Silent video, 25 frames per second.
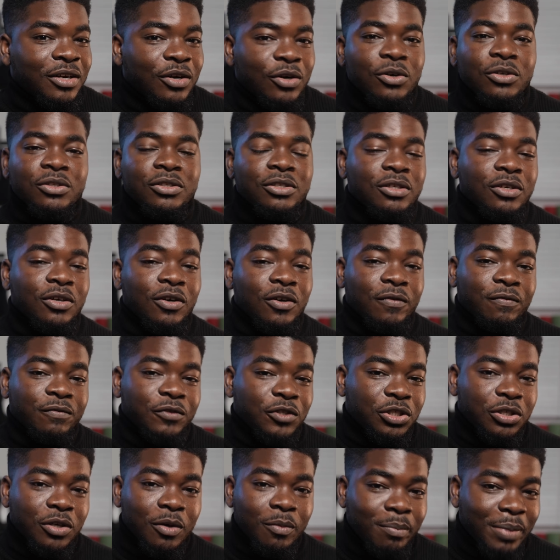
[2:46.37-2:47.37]
on the
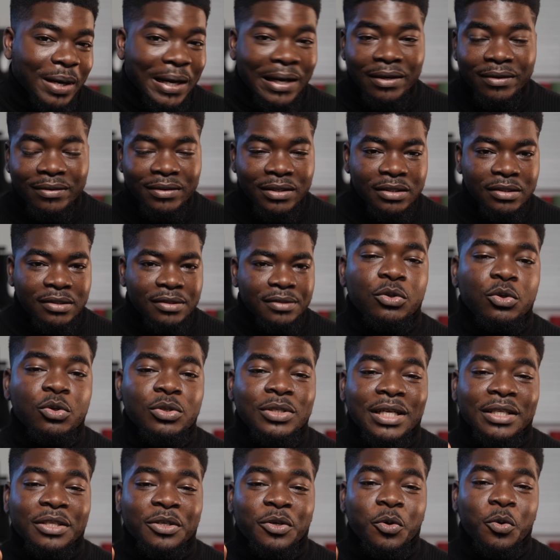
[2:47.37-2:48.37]
official bank rate? Those
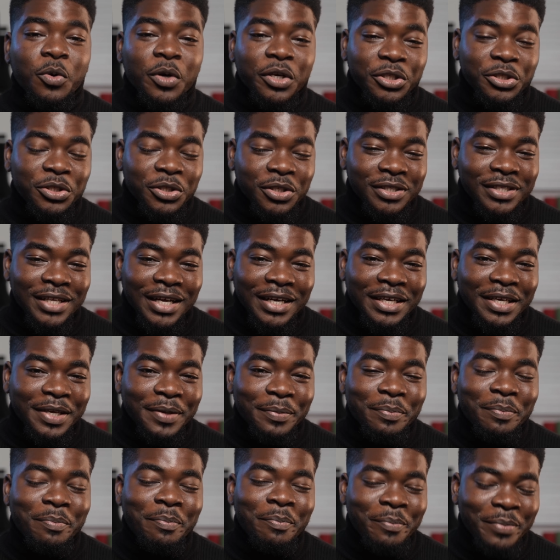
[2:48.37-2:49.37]
are the questions that
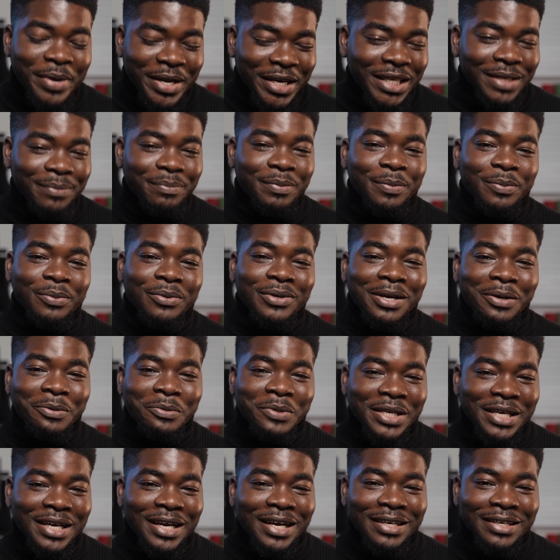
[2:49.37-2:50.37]
keep many people
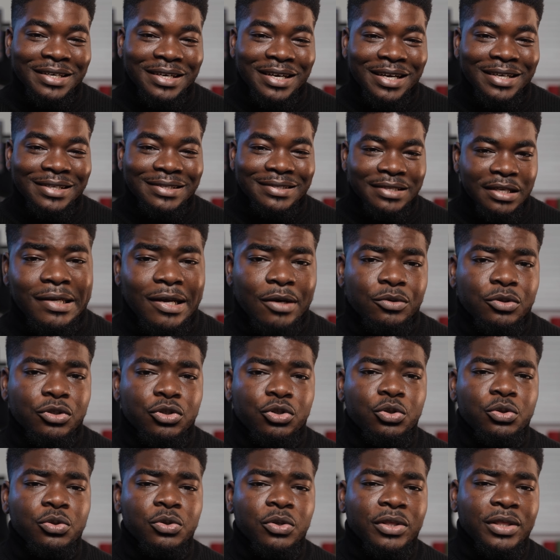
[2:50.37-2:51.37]
awake at night. Now,
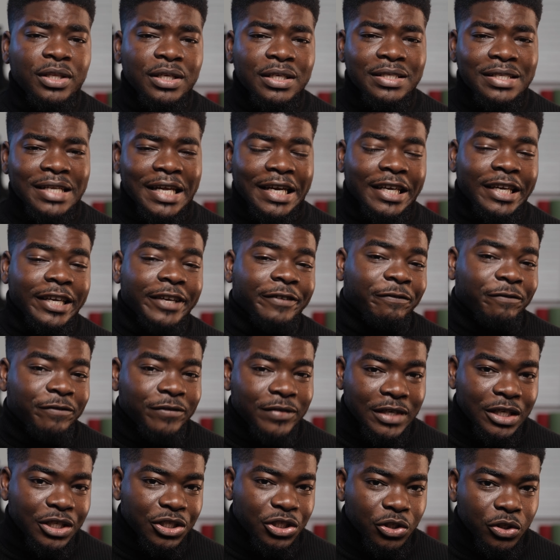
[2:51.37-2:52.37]
due to things like
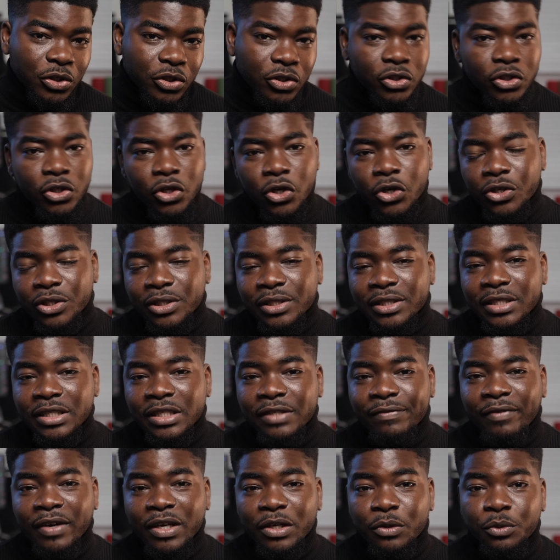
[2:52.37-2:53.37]
inflation, currency
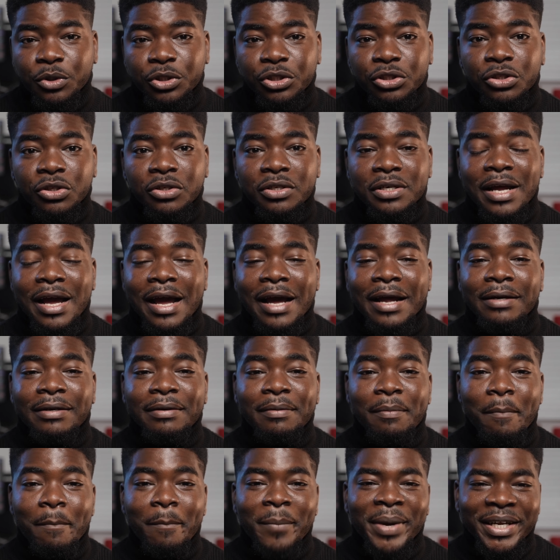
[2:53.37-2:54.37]
devaluation,
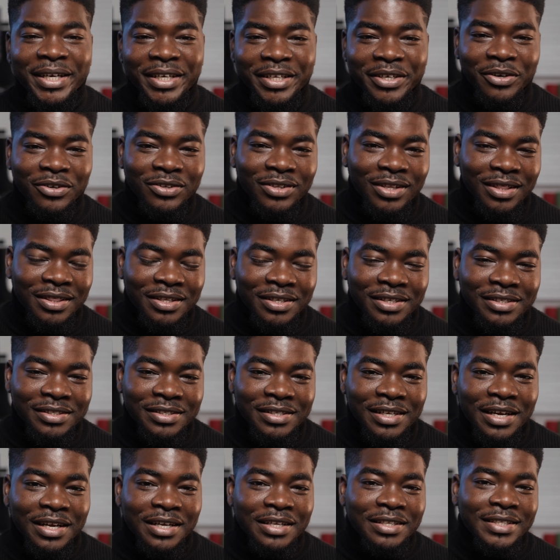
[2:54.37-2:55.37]
and many other
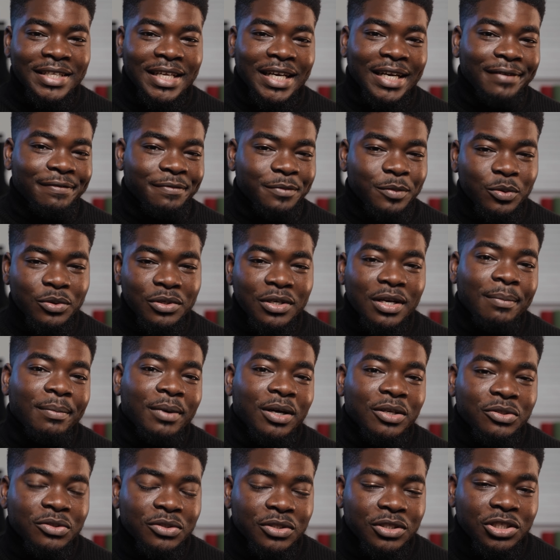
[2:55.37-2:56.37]
things that I've spoken
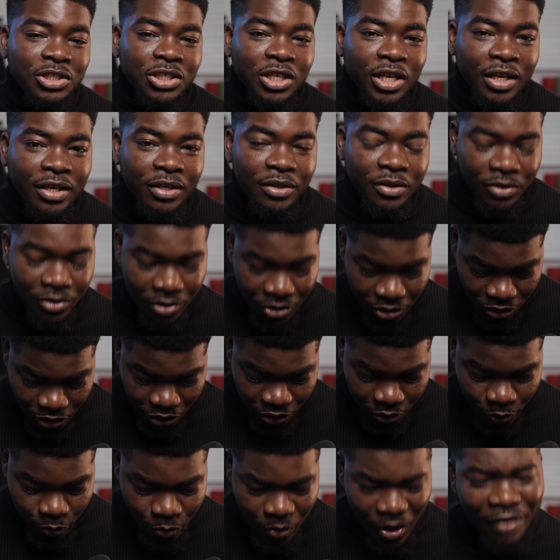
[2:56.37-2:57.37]
about on the channel,
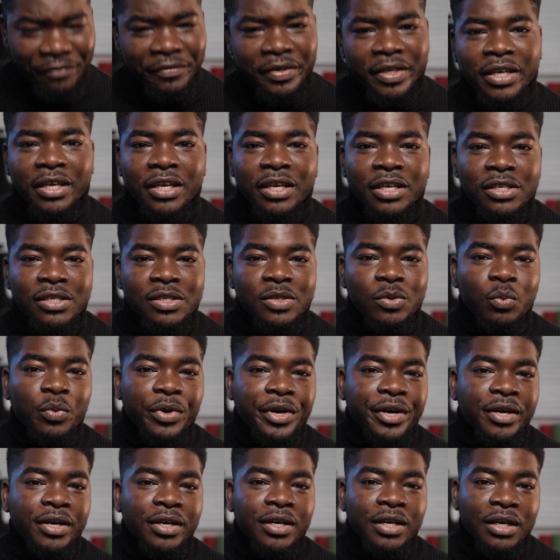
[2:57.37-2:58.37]
you have a case
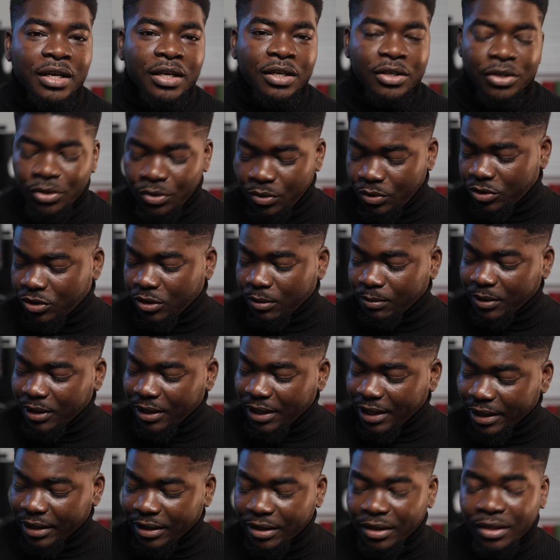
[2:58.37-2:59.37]
where, something
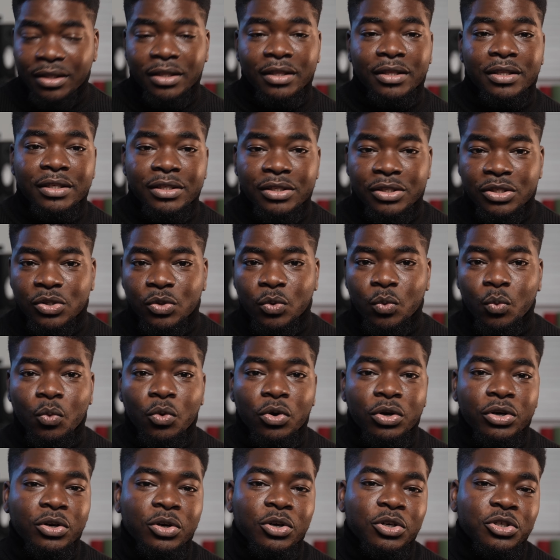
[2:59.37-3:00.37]
like this
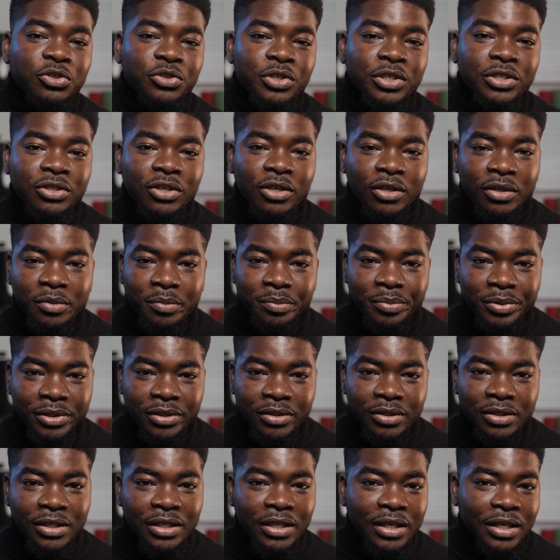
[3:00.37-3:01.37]
$100
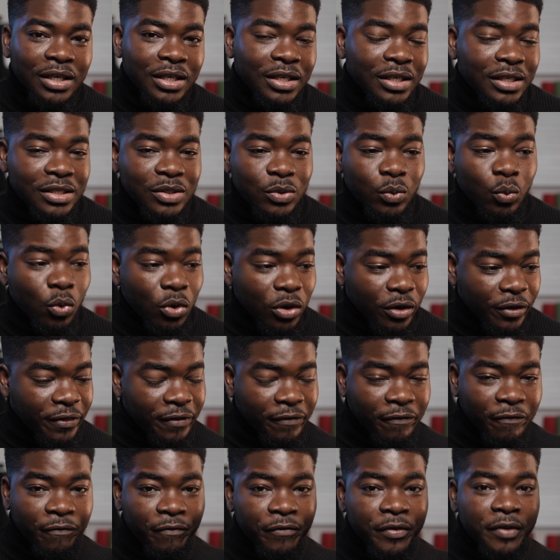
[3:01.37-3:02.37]
bill is worth
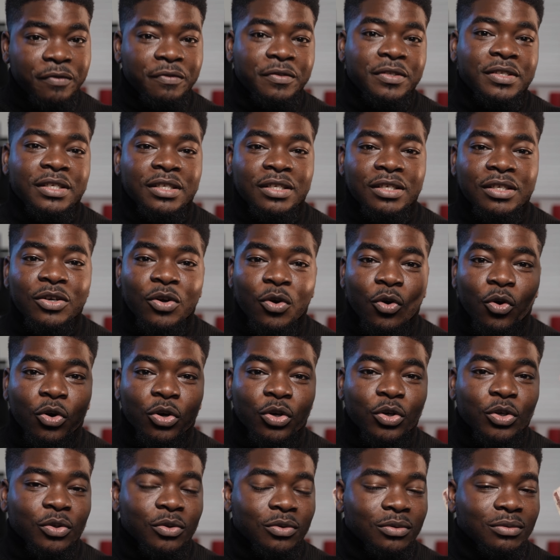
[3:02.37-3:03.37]
50
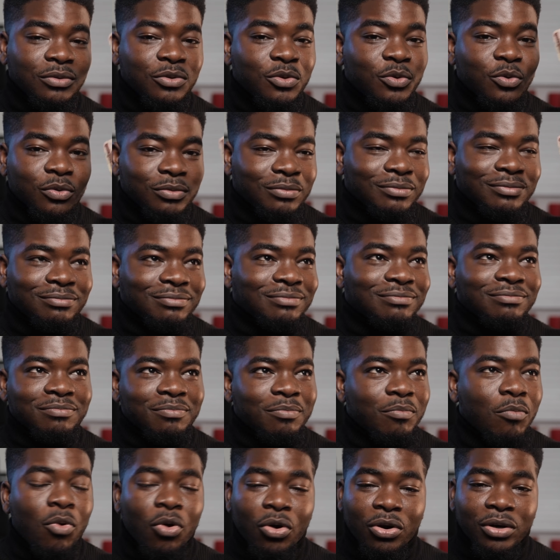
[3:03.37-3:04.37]
or,
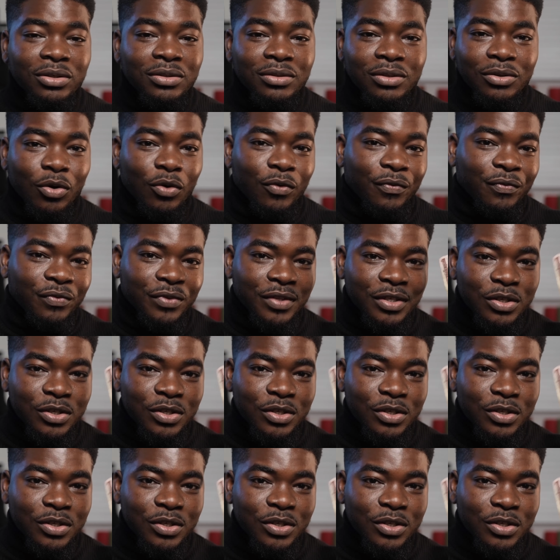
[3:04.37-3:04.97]
more of